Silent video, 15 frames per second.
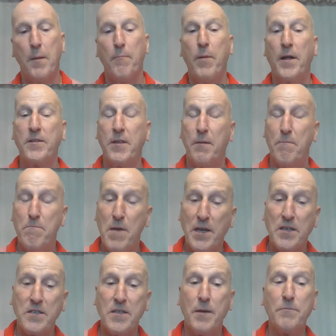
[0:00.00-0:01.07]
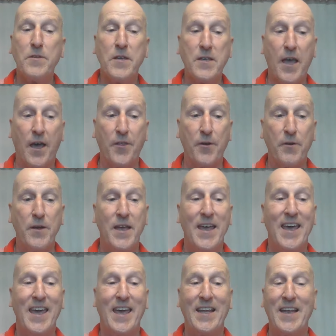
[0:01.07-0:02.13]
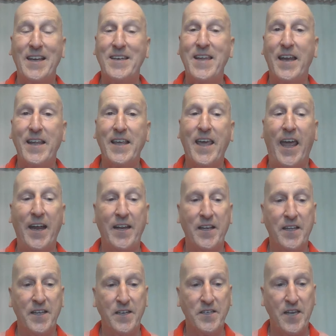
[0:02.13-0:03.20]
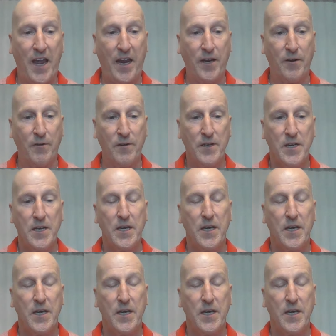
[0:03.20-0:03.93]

but to mix them together in a dedicated container.